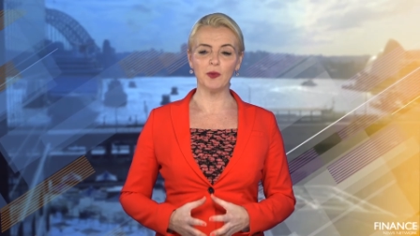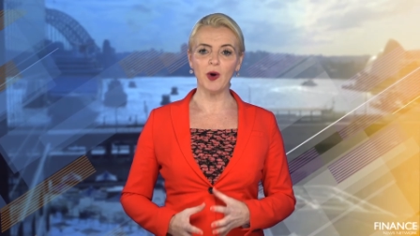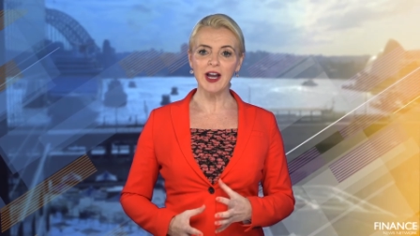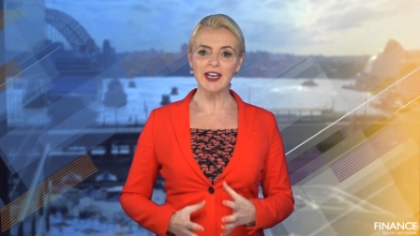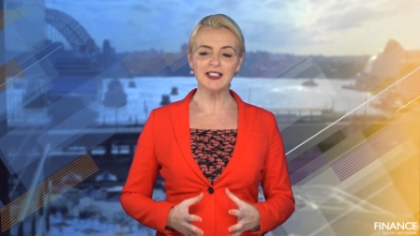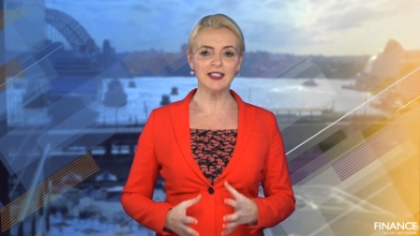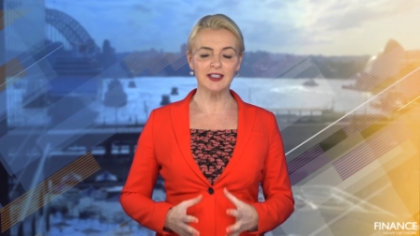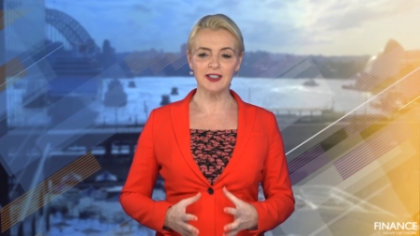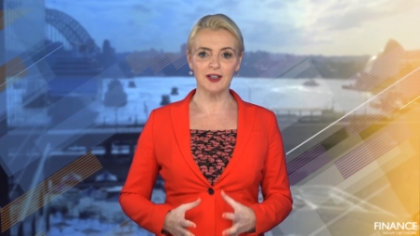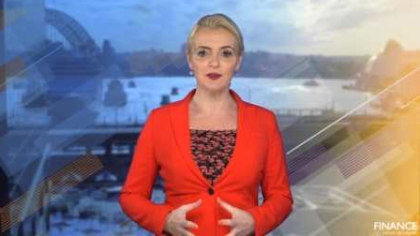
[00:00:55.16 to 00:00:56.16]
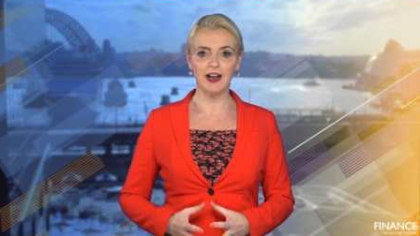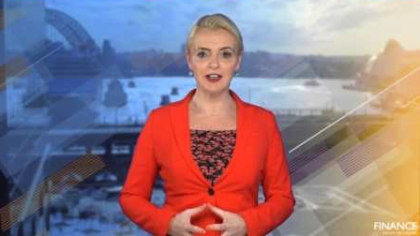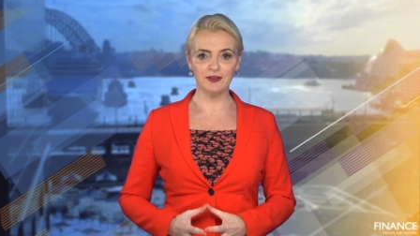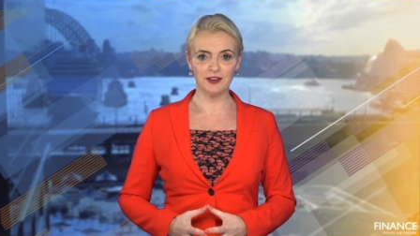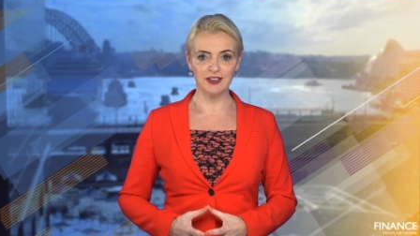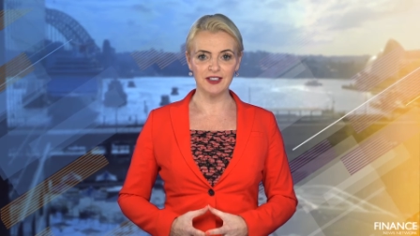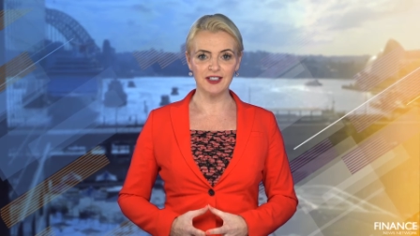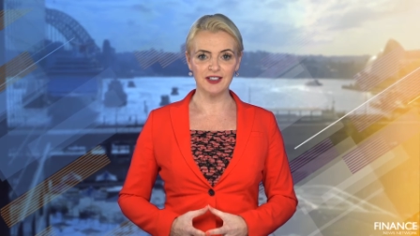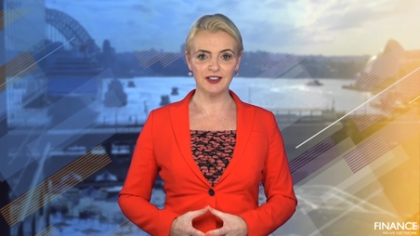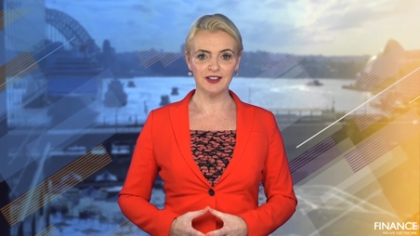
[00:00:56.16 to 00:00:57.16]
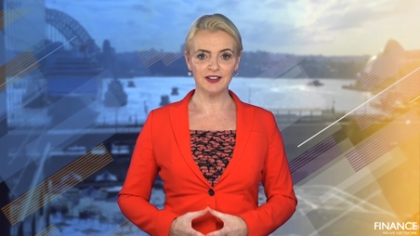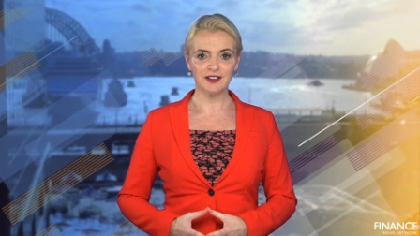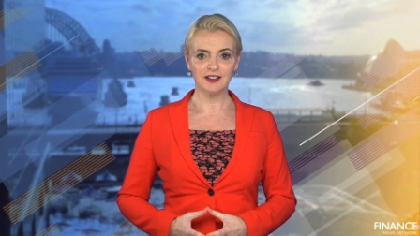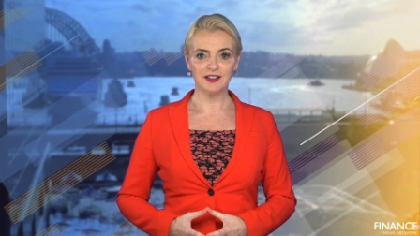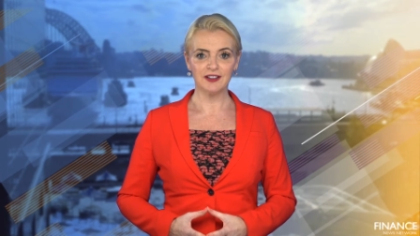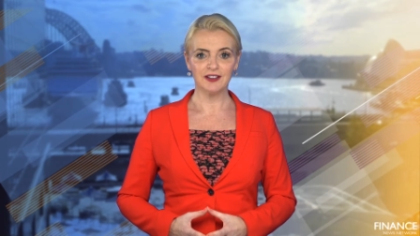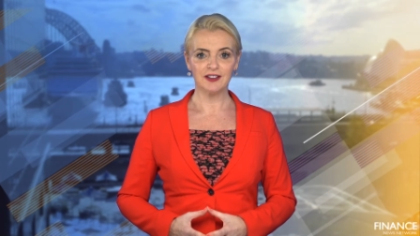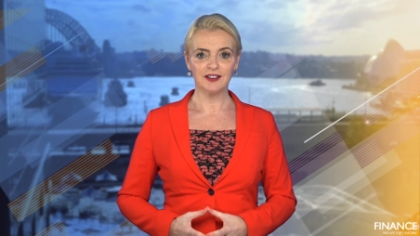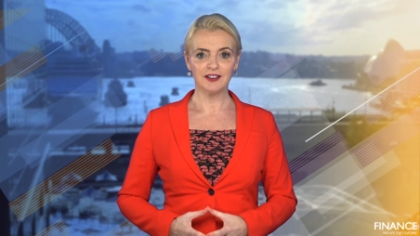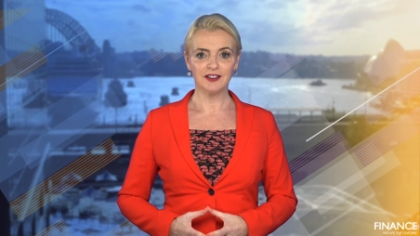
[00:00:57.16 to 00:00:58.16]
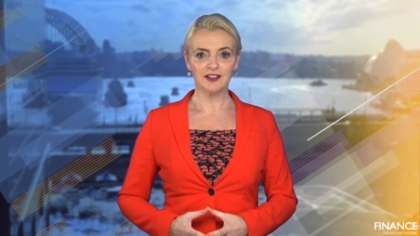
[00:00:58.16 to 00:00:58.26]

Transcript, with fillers: Why is this so relevant? The Lassonde curve